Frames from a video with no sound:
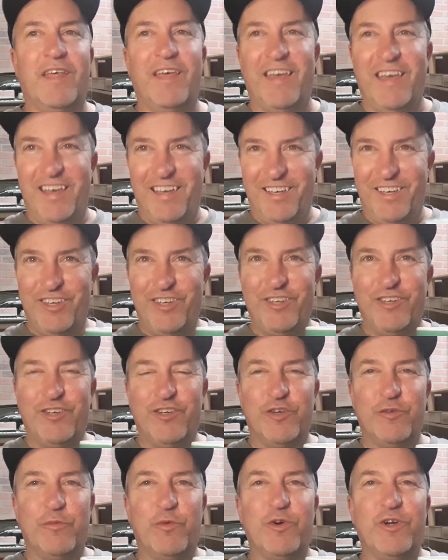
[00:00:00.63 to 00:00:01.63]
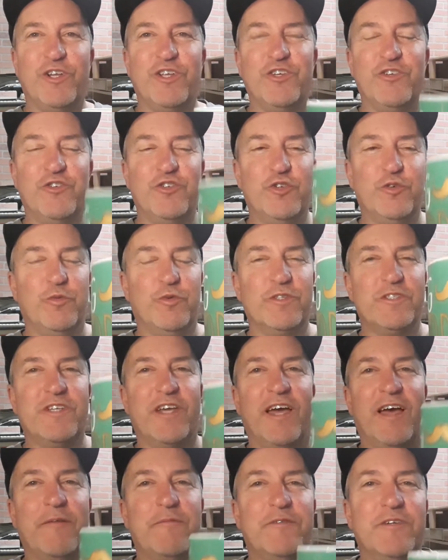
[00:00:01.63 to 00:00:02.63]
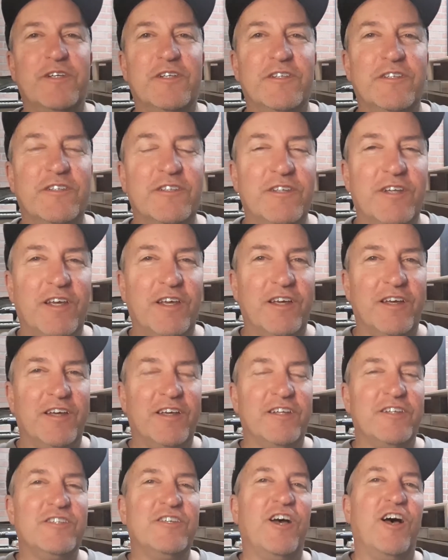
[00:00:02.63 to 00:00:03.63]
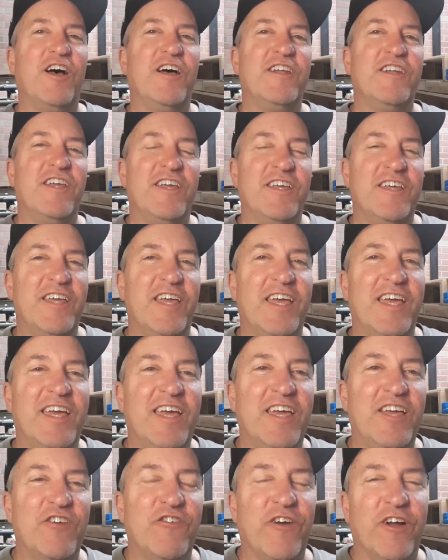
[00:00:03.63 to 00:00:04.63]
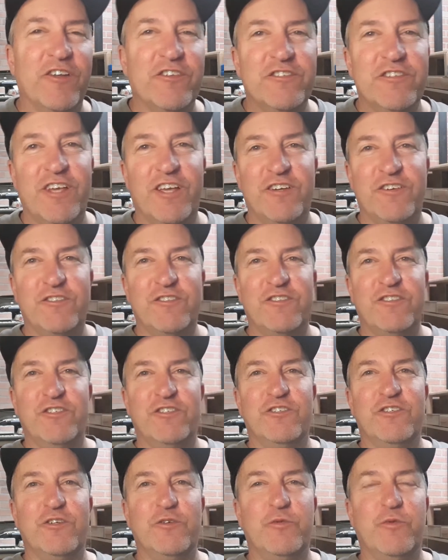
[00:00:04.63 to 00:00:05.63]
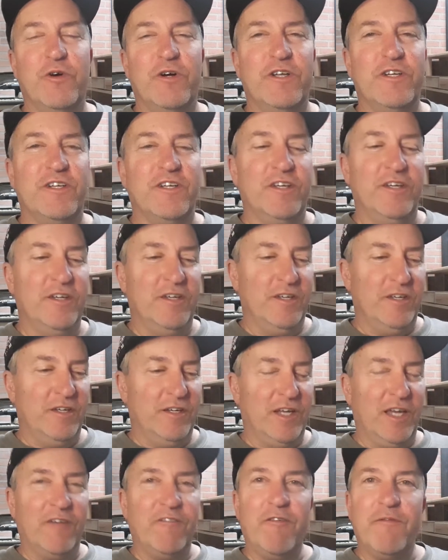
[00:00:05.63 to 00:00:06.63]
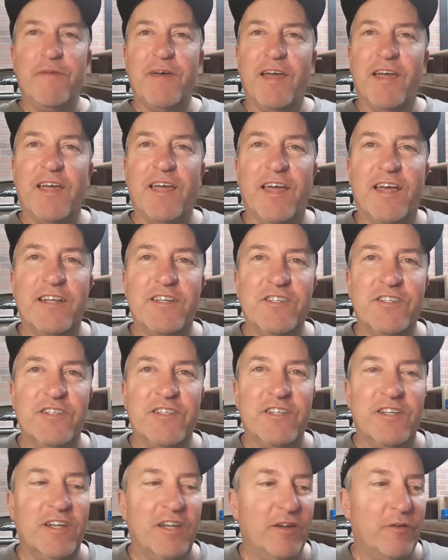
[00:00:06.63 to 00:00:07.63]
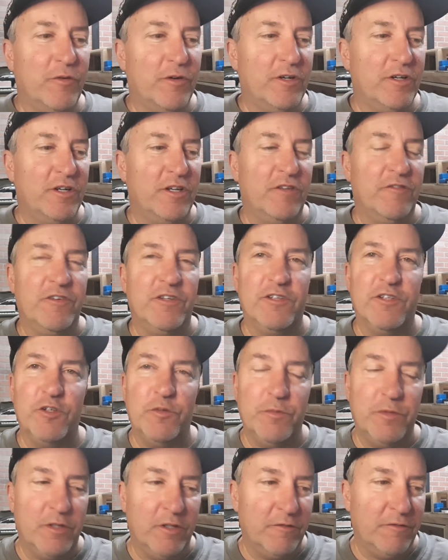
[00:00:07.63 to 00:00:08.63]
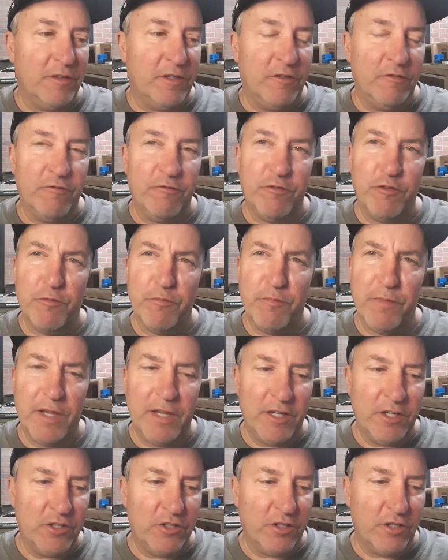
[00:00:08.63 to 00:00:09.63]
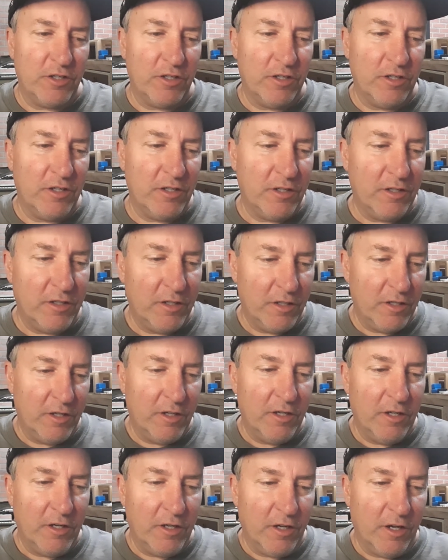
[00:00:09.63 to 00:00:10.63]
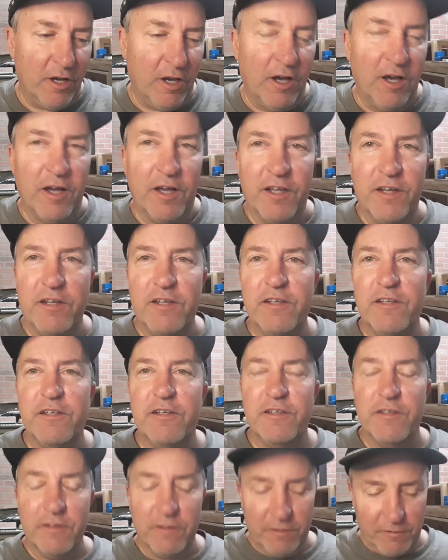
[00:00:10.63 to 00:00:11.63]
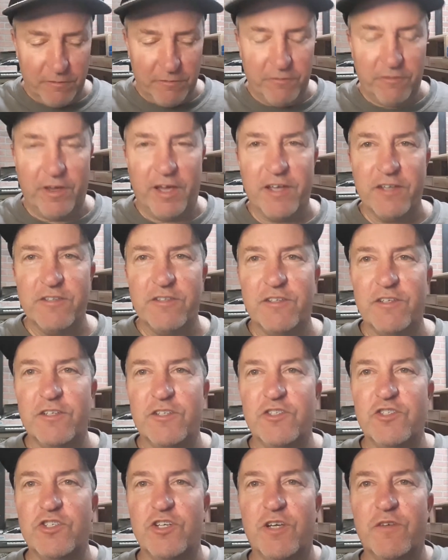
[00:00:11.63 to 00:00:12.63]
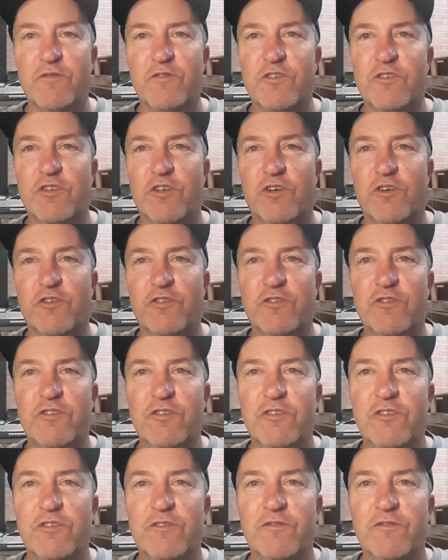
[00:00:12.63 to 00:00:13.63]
Hey, good morning, YouTube. What's happening? Todd, aka Round Saturn 31, coming back at you today. Wanted to give you a little bit of information on faceted gemstones.